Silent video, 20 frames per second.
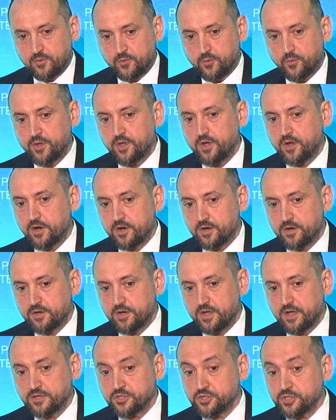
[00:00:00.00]
we are
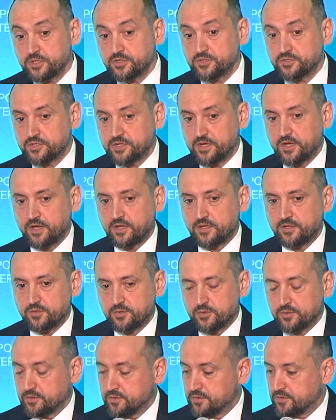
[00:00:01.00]
actually trying
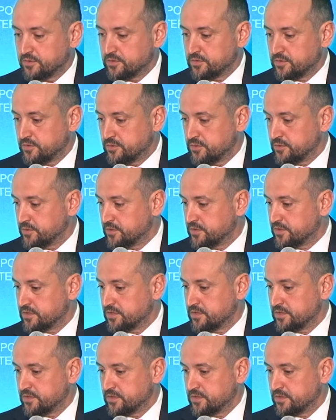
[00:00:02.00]
to do it